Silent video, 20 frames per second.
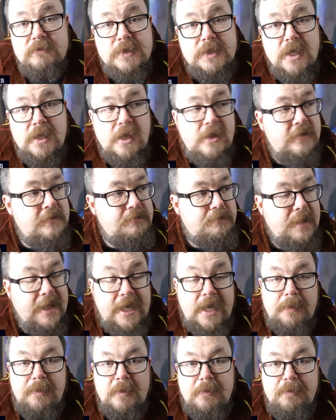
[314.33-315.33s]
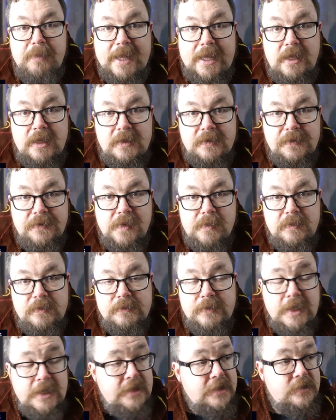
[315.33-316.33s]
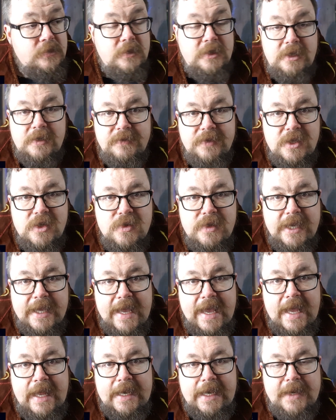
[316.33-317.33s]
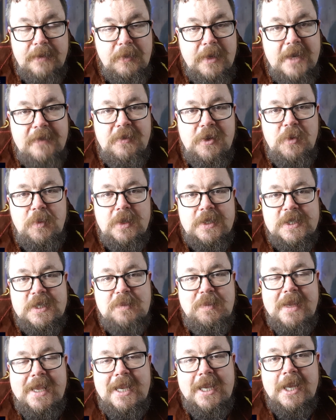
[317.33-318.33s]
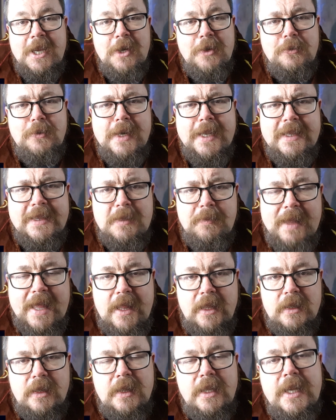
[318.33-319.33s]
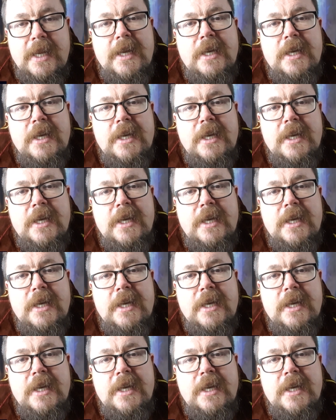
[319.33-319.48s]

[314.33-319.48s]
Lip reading: So go and pick up a bell from wherever you can, and whenever you want to speak, ring the bell.